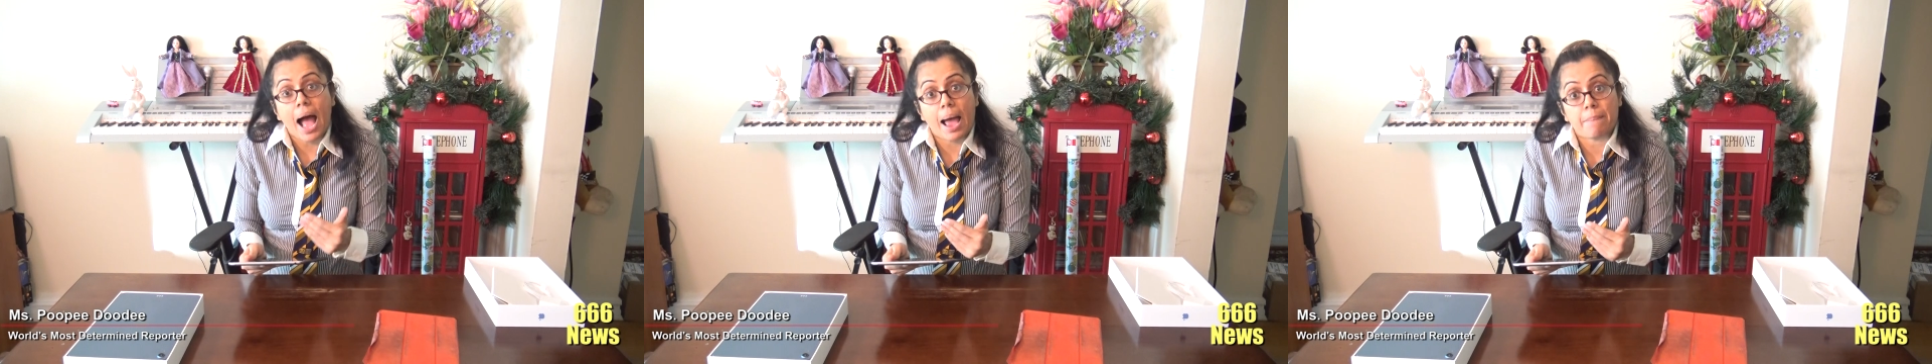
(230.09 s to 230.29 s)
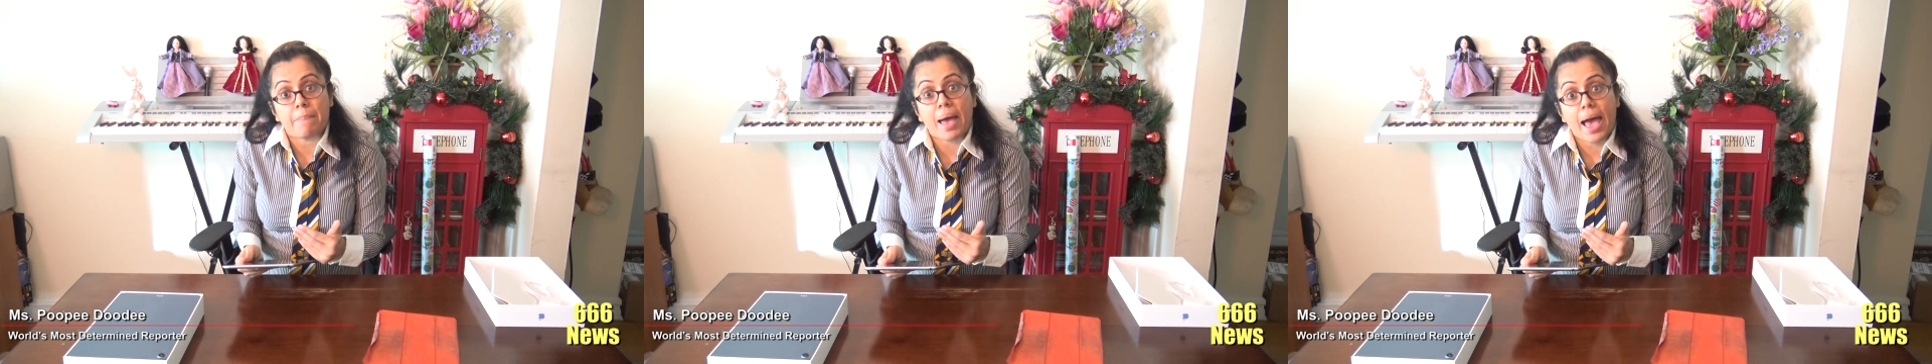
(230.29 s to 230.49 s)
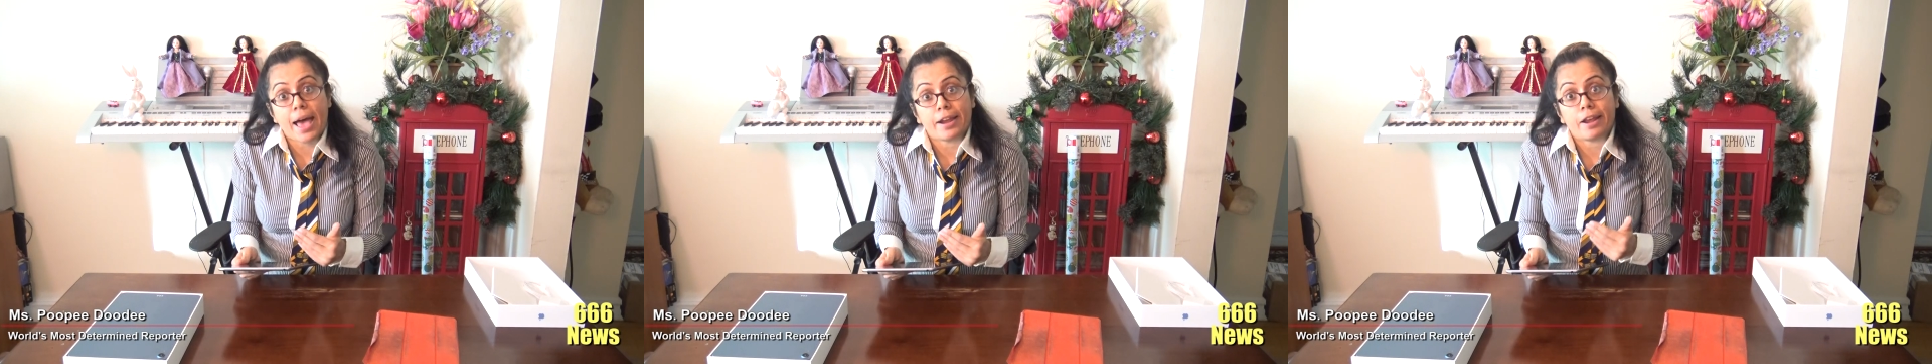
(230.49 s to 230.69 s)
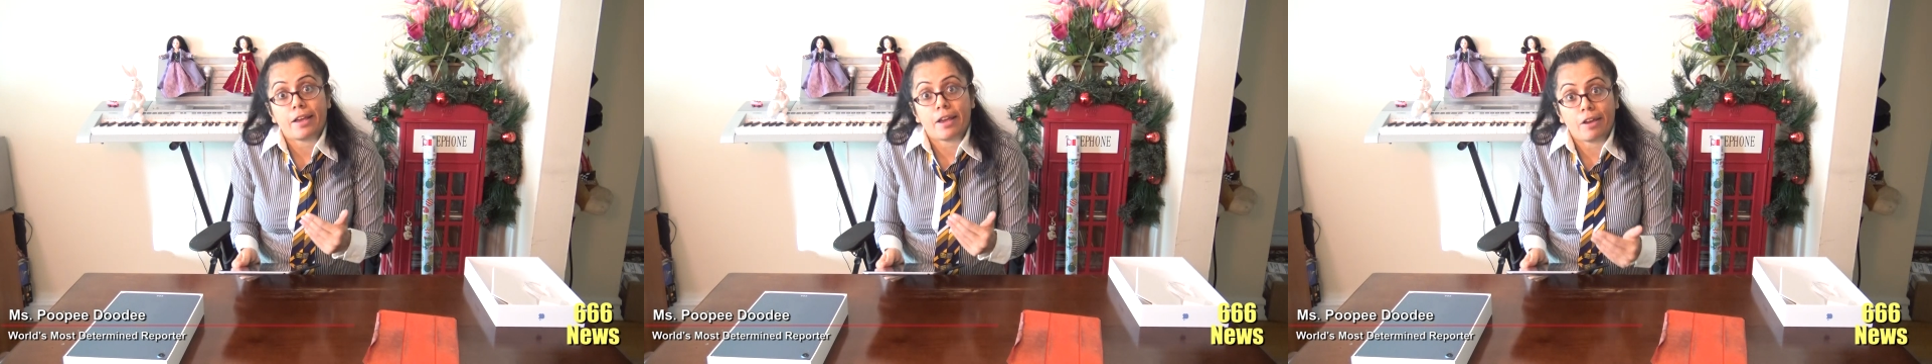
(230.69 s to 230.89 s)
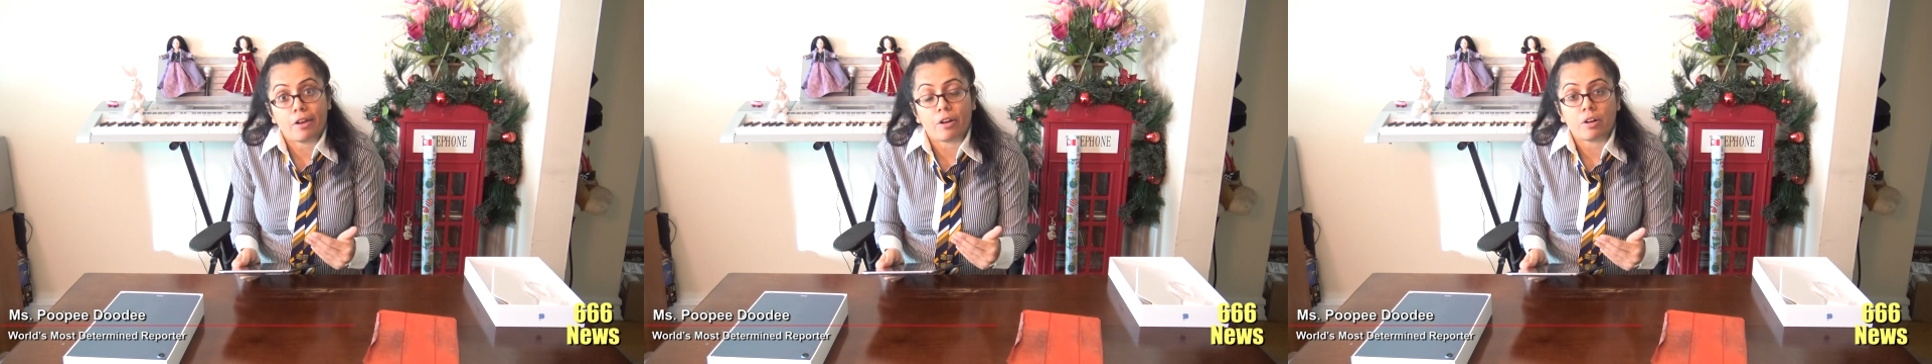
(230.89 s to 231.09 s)
iPad
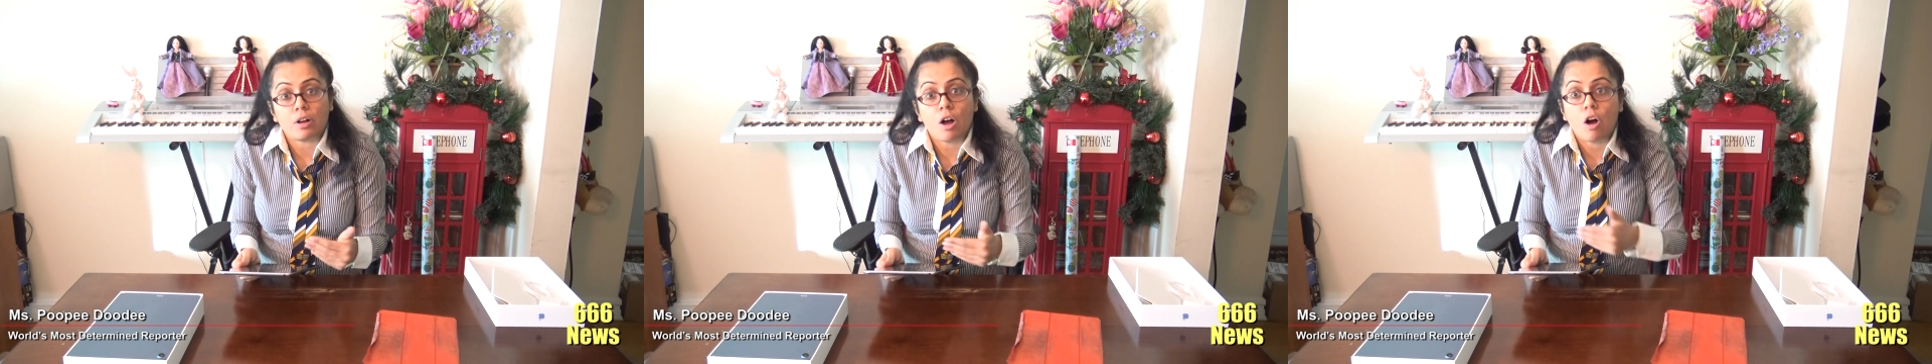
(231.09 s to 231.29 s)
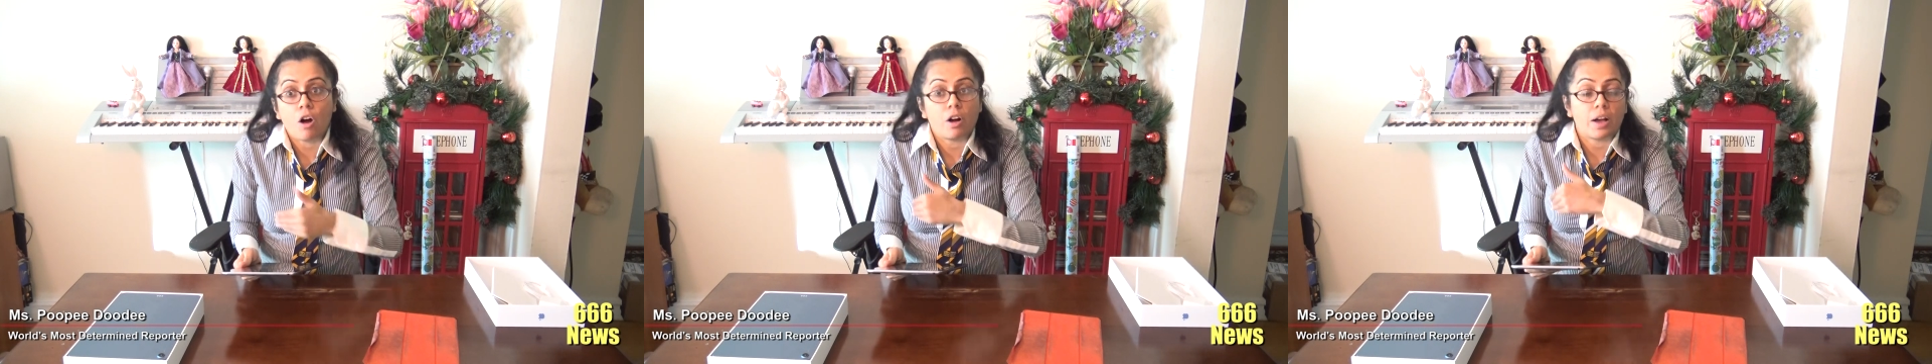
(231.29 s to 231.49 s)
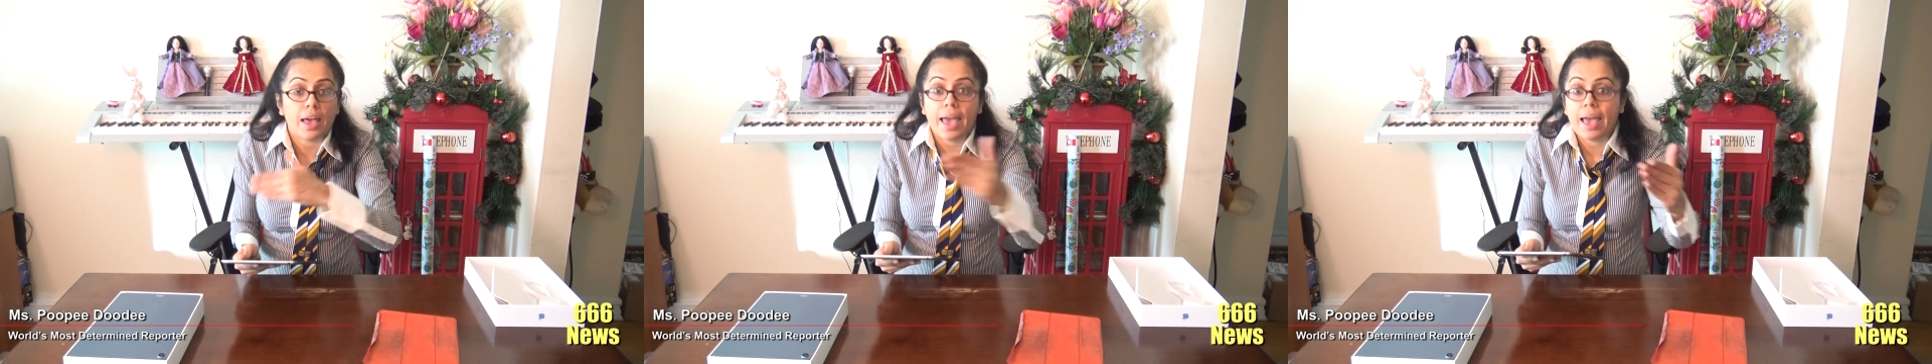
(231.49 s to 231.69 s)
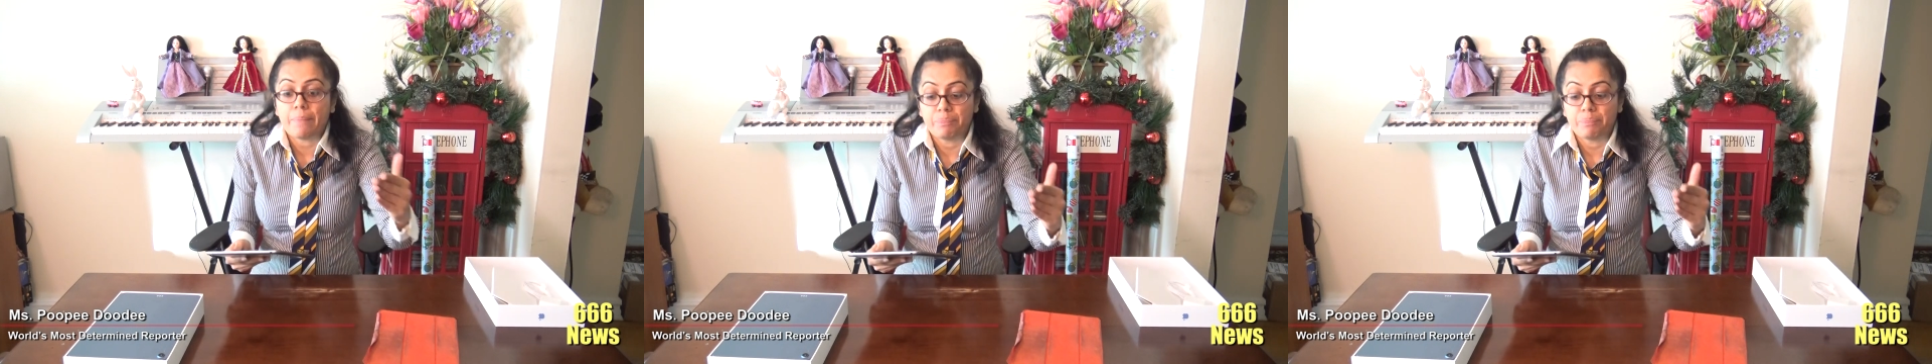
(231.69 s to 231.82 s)
Air or